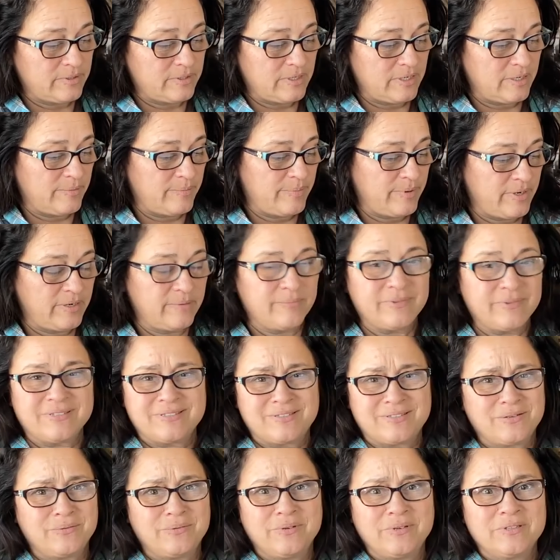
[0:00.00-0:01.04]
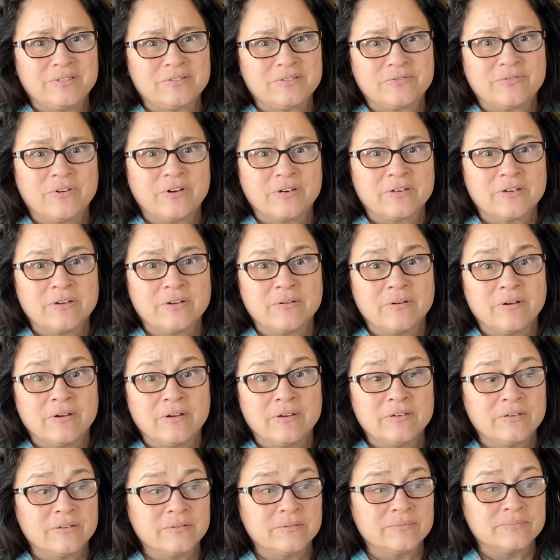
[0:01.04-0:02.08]
sending payments to Wells Fargo
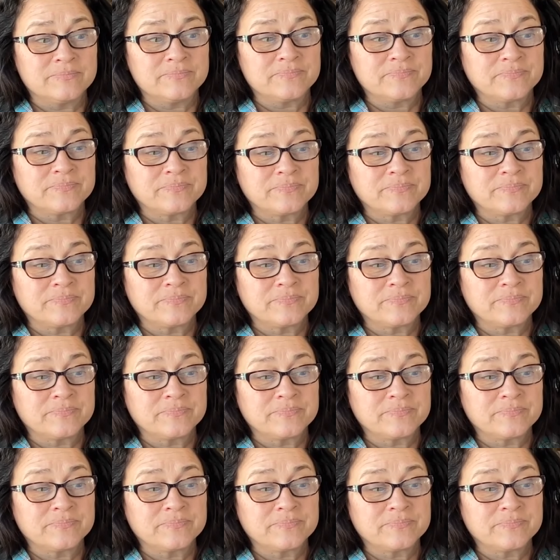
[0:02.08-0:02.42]
Auto.